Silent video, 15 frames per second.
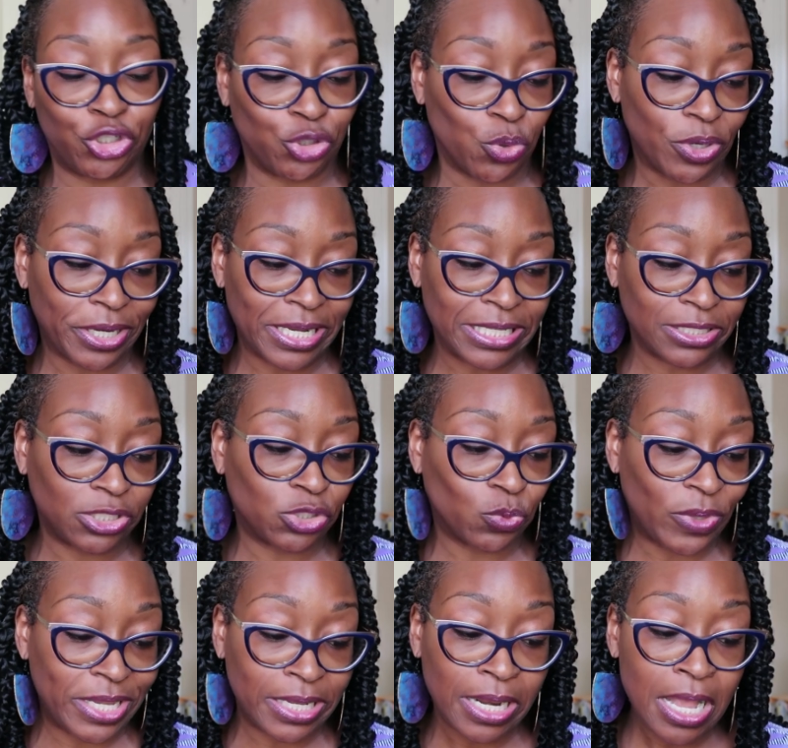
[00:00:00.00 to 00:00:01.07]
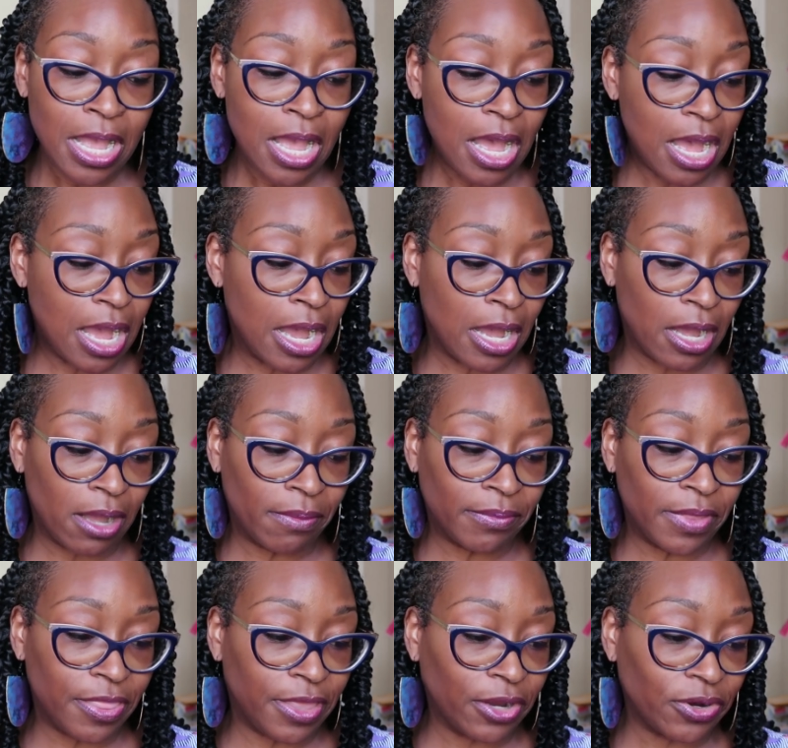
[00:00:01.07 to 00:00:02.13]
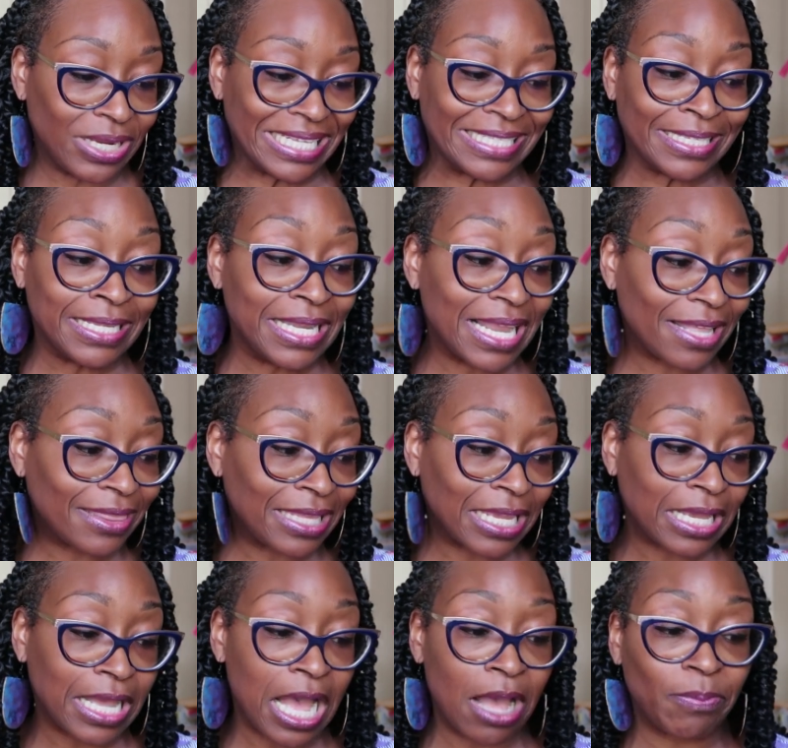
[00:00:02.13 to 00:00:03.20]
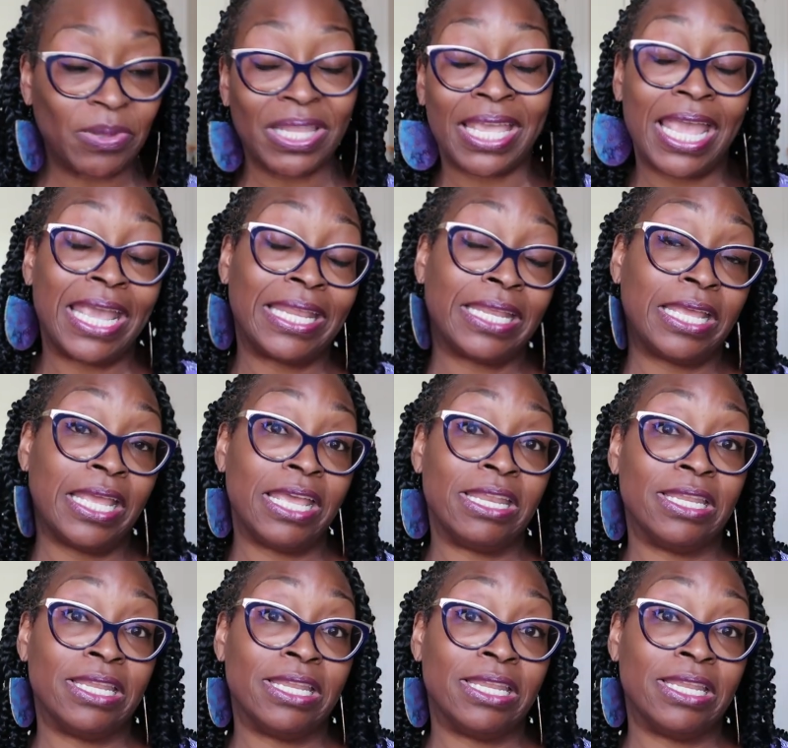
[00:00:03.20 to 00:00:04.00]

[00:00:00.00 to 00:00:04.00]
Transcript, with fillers: short and sweet. There is nothing complicated.